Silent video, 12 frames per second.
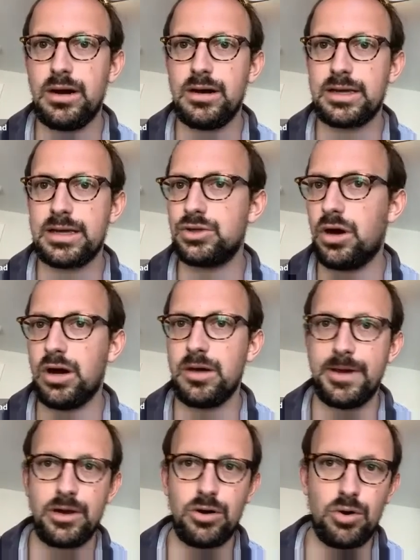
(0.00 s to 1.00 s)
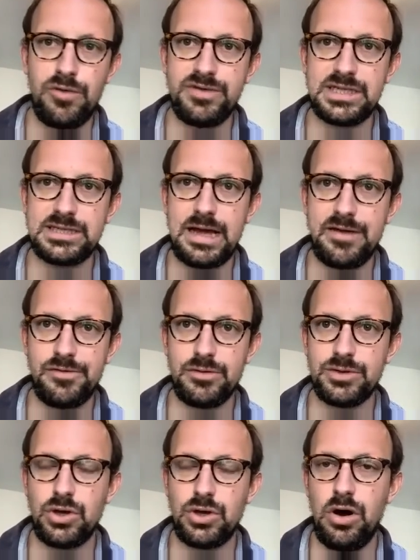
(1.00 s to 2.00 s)
can talk about our office's
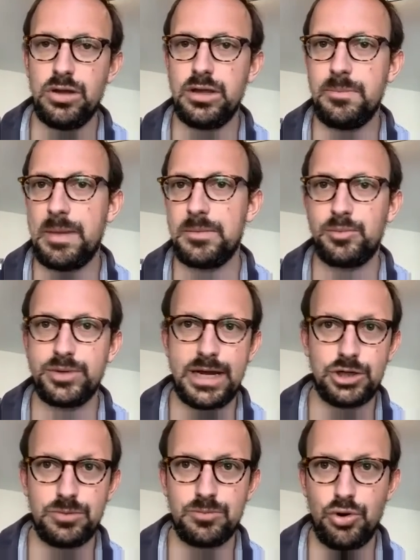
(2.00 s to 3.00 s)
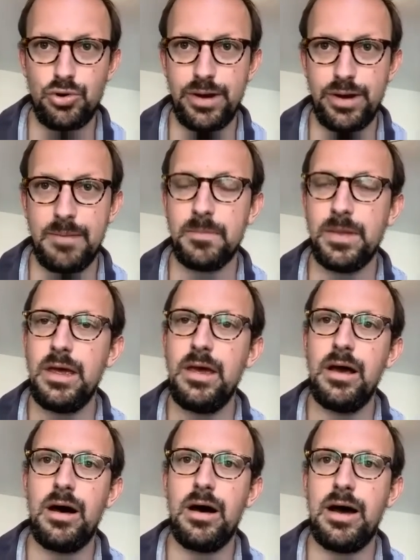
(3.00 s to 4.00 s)
efforts on the Payment Protection Program,
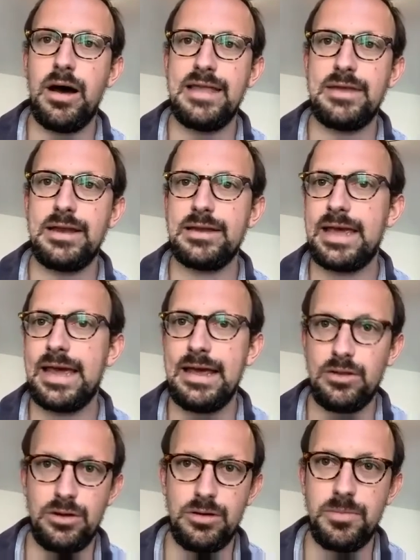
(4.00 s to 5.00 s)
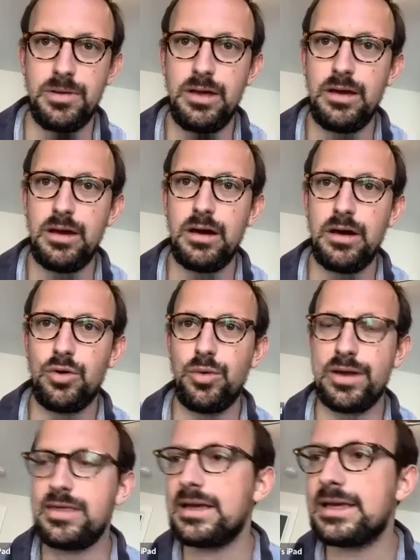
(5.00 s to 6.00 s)
and then Caleb, who I
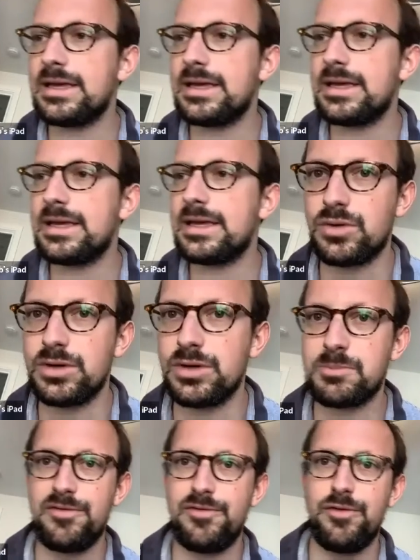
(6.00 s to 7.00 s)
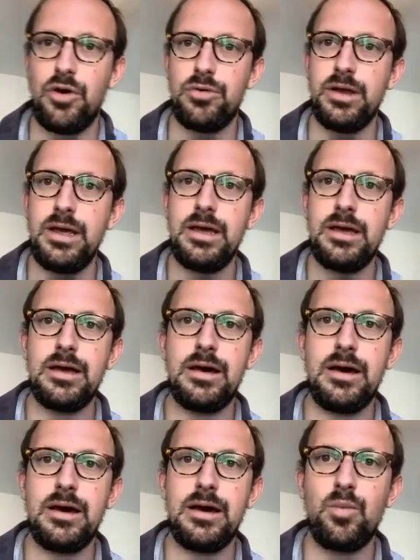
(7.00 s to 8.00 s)
think has joined us by phone,
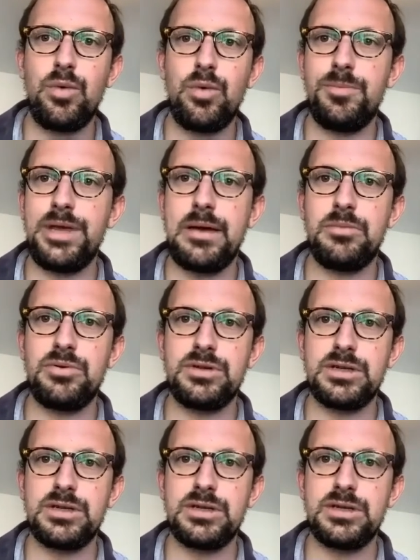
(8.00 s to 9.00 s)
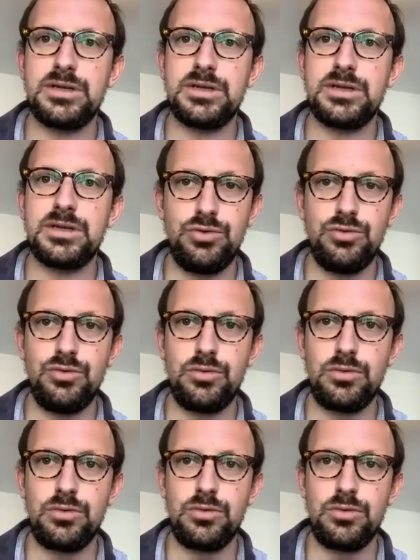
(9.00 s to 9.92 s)
will be able to speak to